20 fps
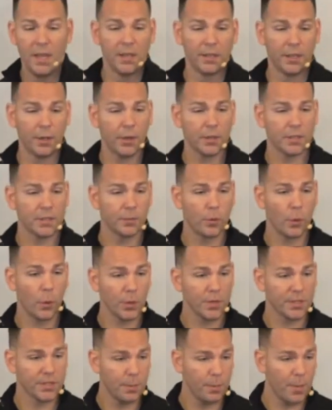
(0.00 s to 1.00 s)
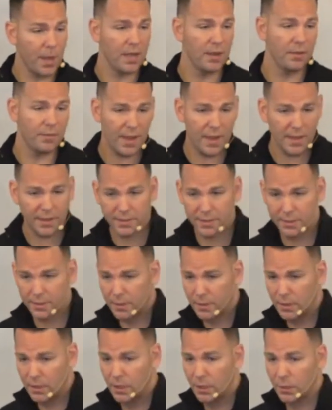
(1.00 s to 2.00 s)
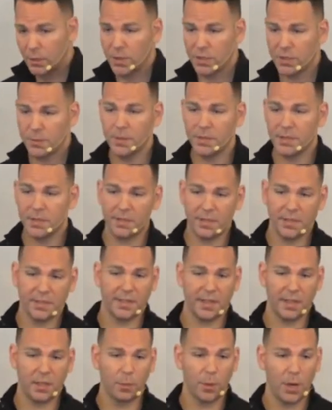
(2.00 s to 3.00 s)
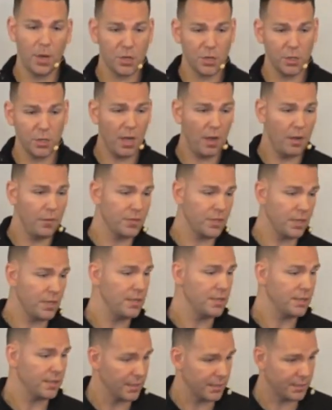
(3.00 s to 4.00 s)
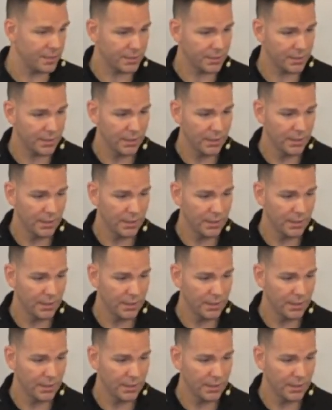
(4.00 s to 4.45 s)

There is, of course, the main event. Christmas is a celebration of Jesus,